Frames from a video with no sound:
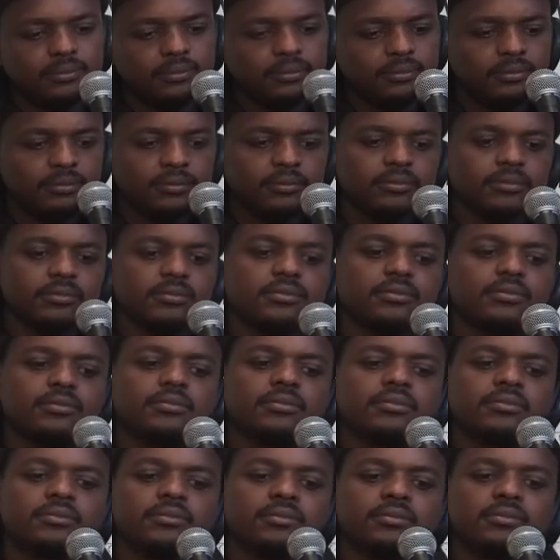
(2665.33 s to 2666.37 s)

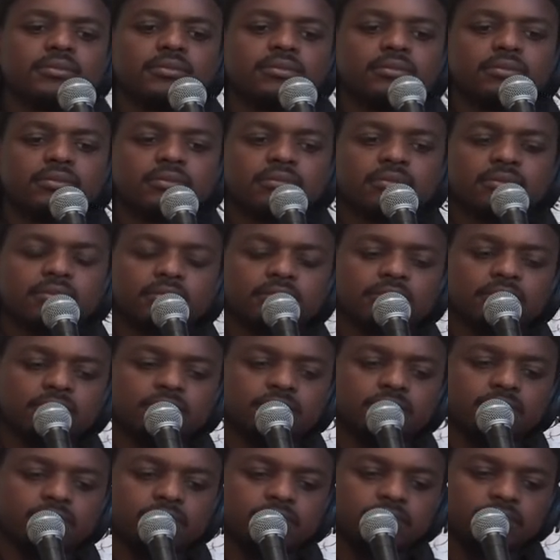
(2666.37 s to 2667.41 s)

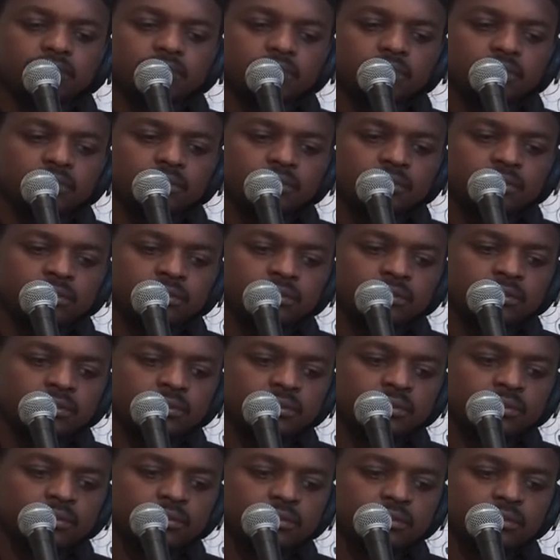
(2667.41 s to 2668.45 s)

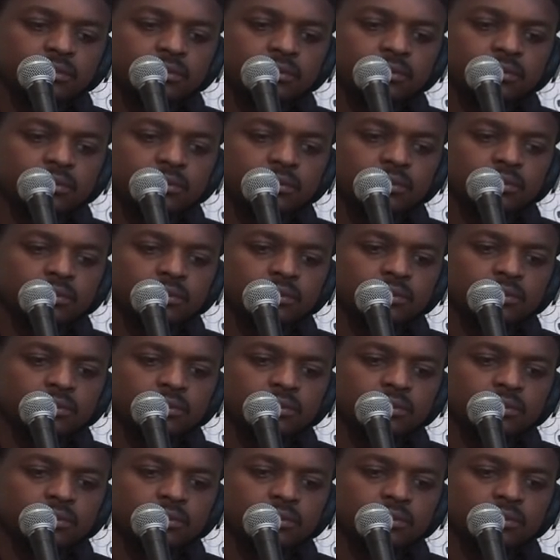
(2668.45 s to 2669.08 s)
(not speaking)